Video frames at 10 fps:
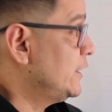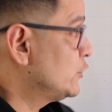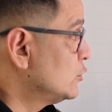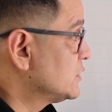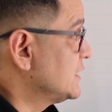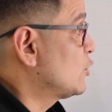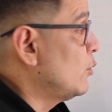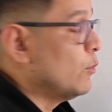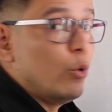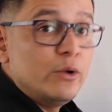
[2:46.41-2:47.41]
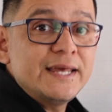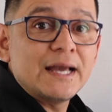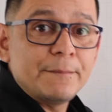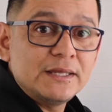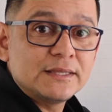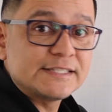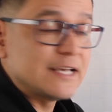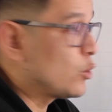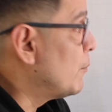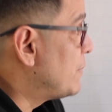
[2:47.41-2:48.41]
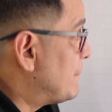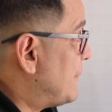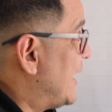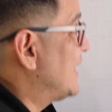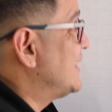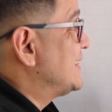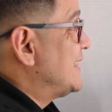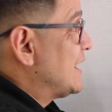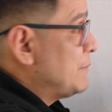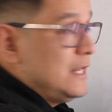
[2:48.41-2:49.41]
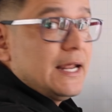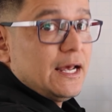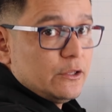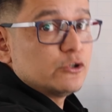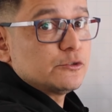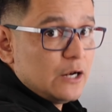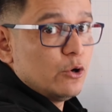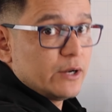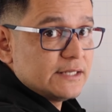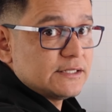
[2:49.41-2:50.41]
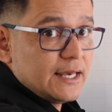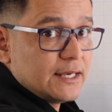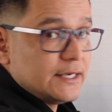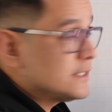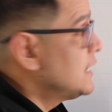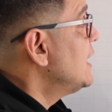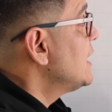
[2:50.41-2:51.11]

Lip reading: So, since it only holds true for certain values of x, does